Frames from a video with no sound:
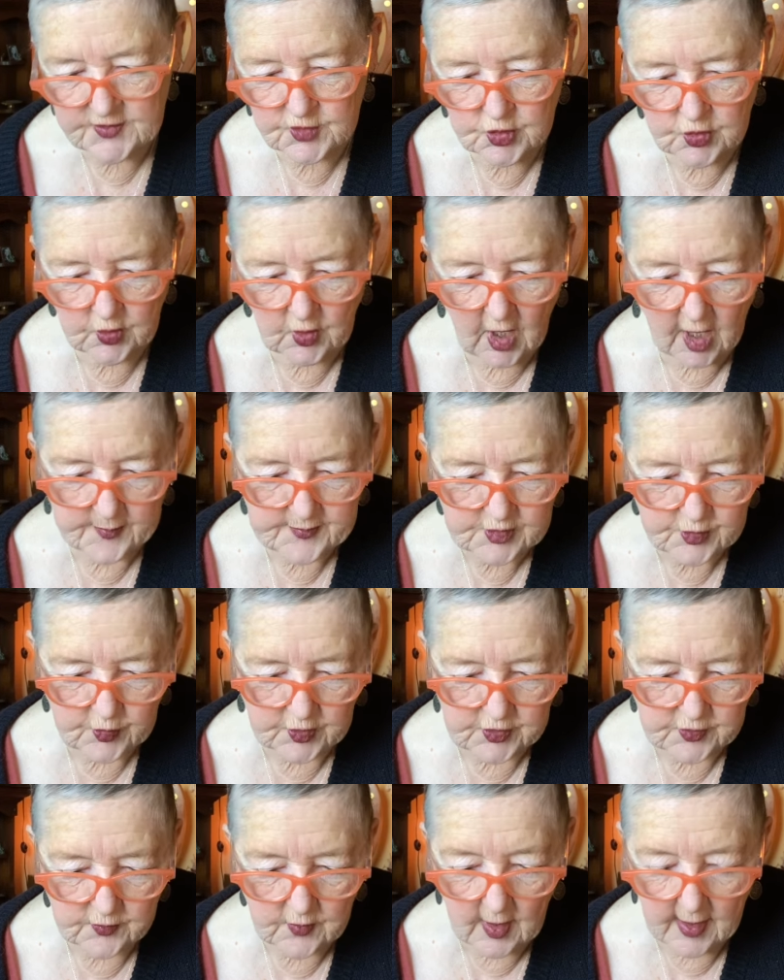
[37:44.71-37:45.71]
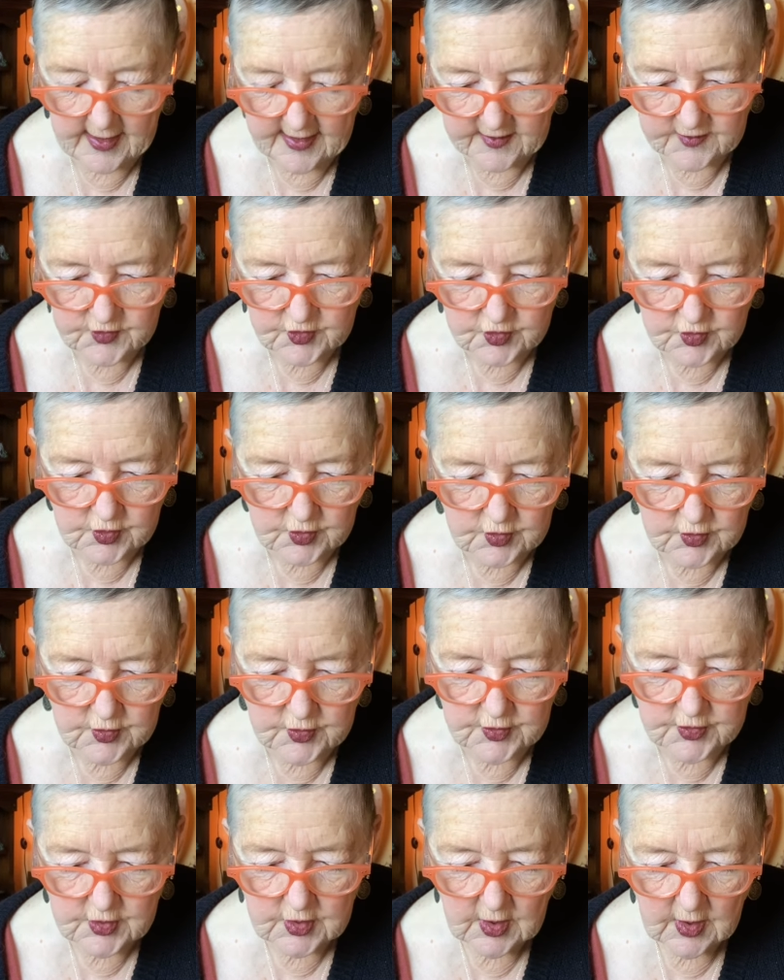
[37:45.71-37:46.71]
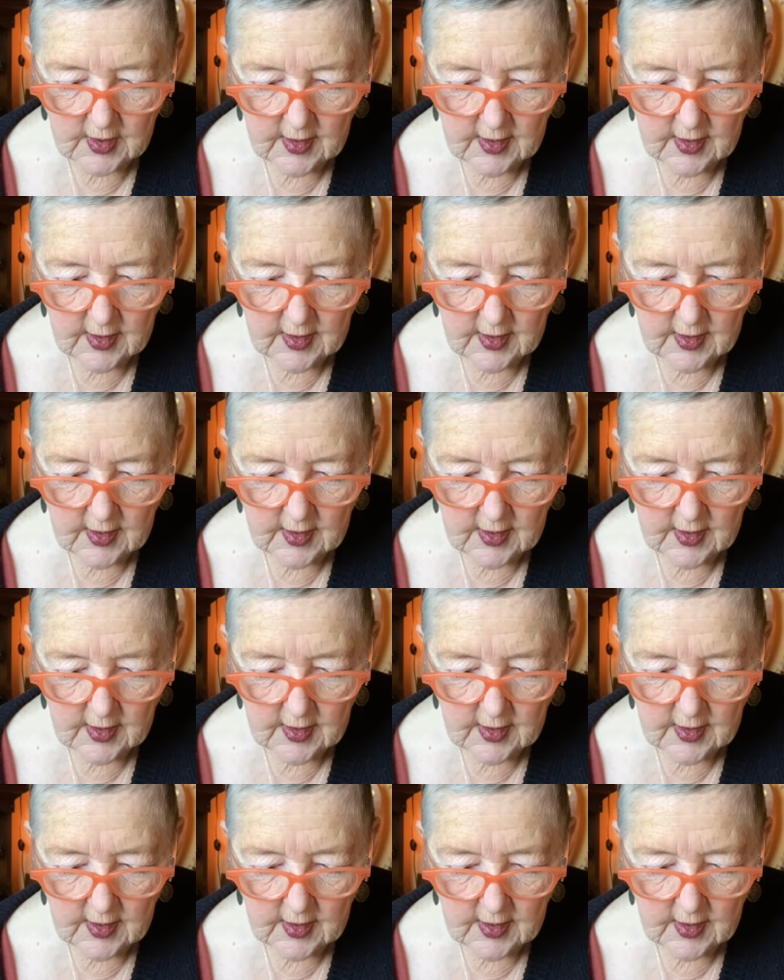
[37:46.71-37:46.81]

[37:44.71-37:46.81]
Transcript: 2 cops answered.